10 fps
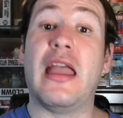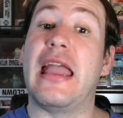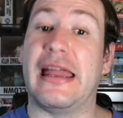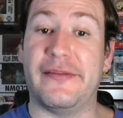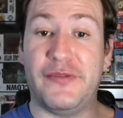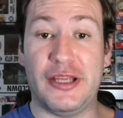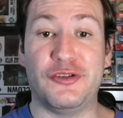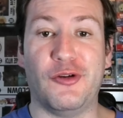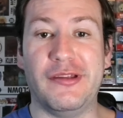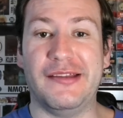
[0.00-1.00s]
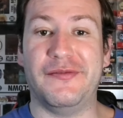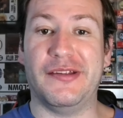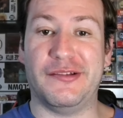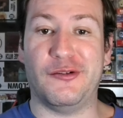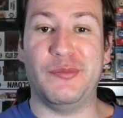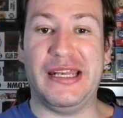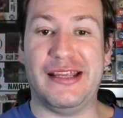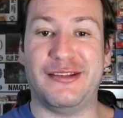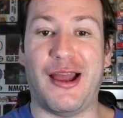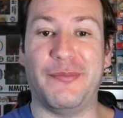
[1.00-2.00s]
And if you enjoy this physical media
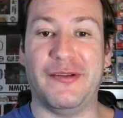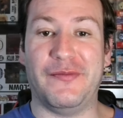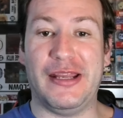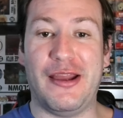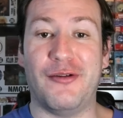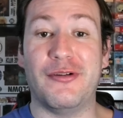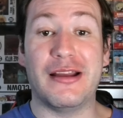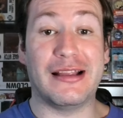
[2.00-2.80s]
topic video,